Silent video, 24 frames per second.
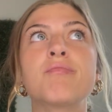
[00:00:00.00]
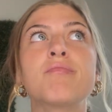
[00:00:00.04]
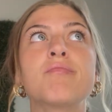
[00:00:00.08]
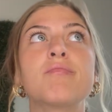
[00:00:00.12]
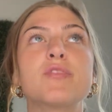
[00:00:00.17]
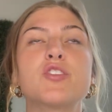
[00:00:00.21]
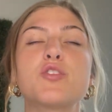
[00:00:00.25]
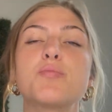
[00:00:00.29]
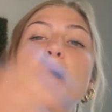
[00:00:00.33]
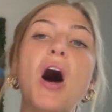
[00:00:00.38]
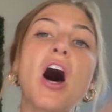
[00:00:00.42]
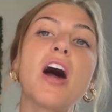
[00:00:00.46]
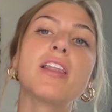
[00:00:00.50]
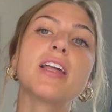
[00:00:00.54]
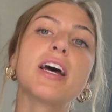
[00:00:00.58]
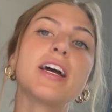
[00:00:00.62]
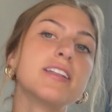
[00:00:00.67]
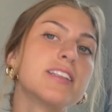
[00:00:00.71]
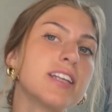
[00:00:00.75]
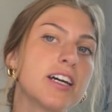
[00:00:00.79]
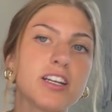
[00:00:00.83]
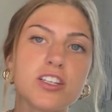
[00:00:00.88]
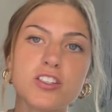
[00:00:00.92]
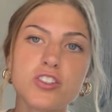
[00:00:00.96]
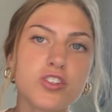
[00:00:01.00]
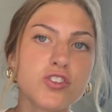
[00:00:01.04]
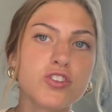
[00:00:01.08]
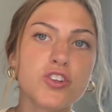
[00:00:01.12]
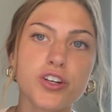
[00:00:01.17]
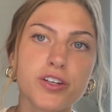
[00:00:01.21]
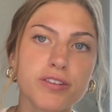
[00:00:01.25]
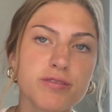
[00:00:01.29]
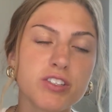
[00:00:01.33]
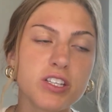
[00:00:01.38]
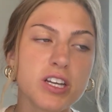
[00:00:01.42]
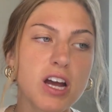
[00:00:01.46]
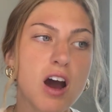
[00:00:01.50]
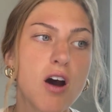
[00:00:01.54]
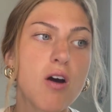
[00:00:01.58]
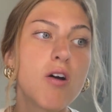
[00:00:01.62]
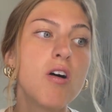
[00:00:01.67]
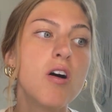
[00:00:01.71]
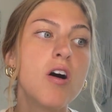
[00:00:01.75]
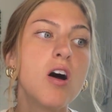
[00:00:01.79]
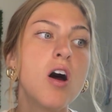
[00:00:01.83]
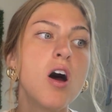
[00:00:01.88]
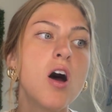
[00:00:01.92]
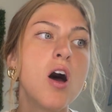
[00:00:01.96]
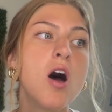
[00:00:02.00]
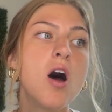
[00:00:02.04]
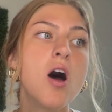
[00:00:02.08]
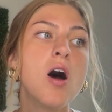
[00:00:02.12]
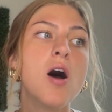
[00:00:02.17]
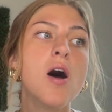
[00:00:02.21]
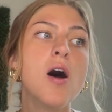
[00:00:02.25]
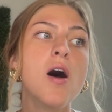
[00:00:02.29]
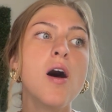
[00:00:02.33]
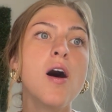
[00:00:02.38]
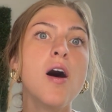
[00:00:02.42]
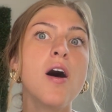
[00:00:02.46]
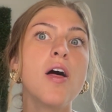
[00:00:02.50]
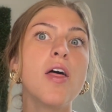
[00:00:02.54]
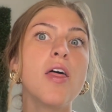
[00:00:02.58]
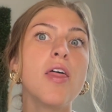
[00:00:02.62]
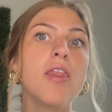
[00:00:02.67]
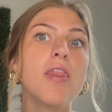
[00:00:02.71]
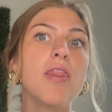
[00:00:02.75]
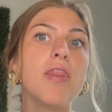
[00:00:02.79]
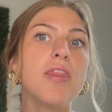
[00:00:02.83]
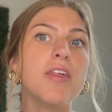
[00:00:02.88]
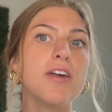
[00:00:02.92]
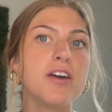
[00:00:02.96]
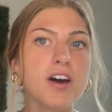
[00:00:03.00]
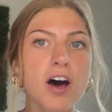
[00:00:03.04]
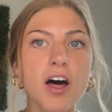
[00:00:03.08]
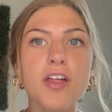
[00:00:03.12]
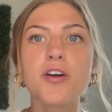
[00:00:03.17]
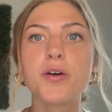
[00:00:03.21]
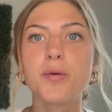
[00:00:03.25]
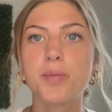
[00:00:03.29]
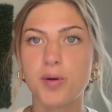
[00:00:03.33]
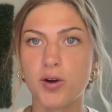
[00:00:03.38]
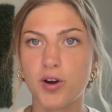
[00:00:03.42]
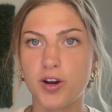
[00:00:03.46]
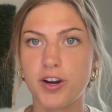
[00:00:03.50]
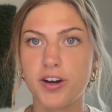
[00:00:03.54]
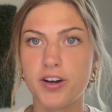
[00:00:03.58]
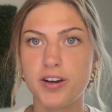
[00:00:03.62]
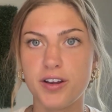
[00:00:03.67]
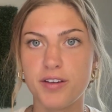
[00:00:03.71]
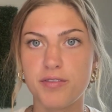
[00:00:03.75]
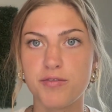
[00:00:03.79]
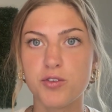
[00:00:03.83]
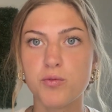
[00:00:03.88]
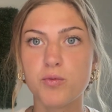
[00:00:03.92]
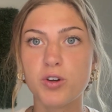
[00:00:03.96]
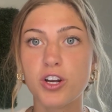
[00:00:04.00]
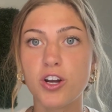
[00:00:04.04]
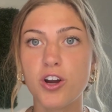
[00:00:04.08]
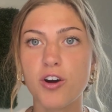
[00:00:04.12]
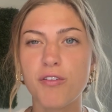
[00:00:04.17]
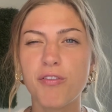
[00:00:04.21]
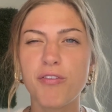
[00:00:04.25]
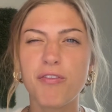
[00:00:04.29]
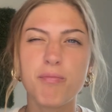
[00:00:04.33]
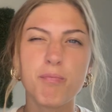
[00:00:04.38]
spotlight that it deserves now. The other part, if you want to go